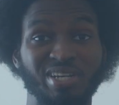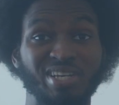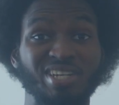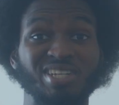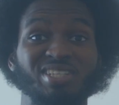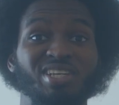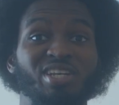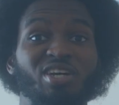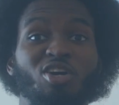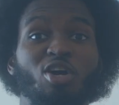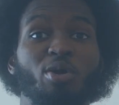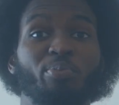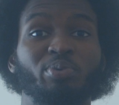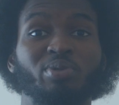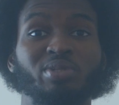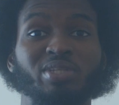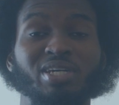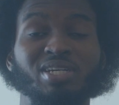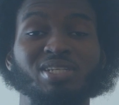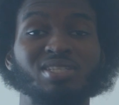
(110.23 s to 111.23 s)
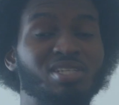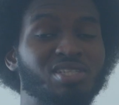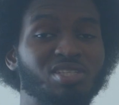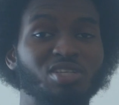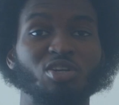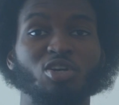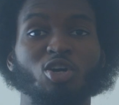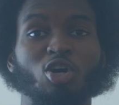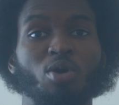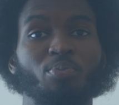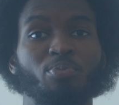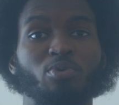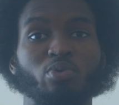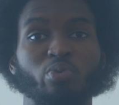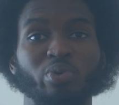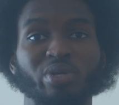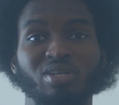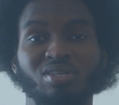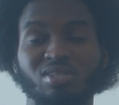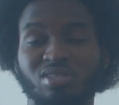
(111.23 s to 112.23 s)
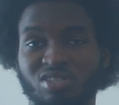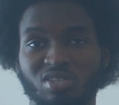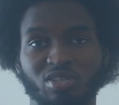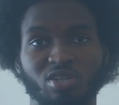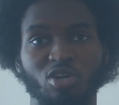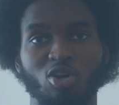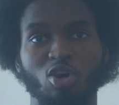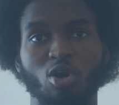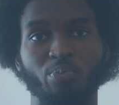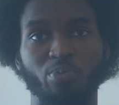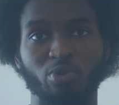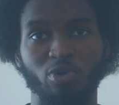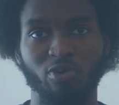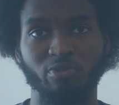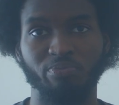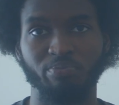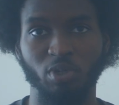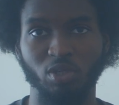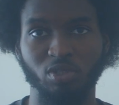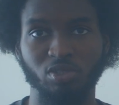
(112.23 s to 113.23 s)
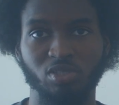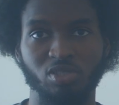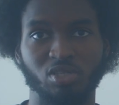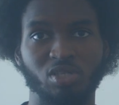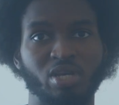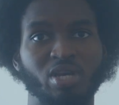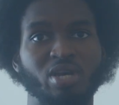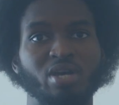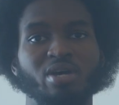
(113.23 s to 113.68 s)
Is it a couple of days? Is it a couple of weeks? Is it a couple of months?